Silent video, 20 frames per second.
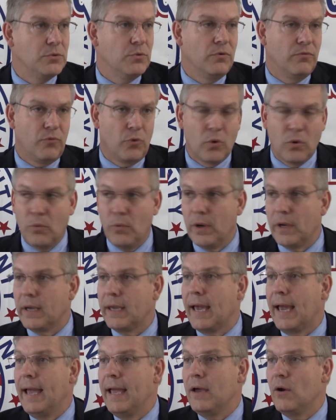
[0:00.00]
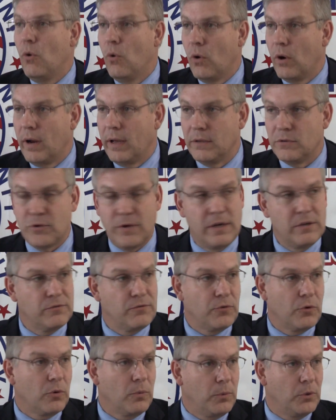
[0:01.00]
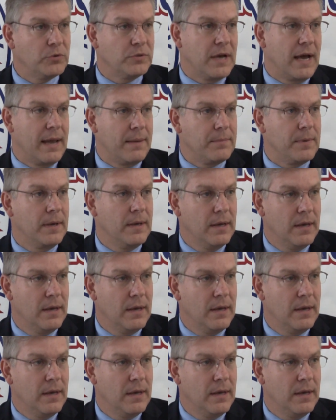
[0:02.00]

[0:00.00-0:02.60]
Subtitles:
to a 401k or a transferable type